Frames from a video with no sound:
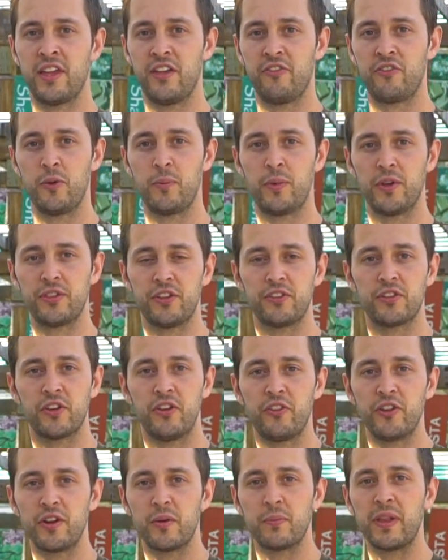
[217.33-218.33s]
If you put this
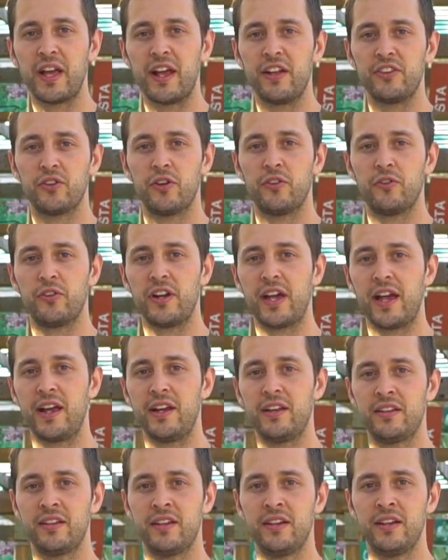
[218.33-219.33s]
over your plants
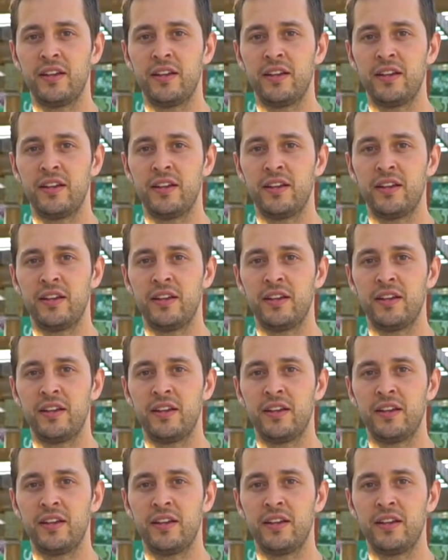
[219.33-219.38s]
overnight,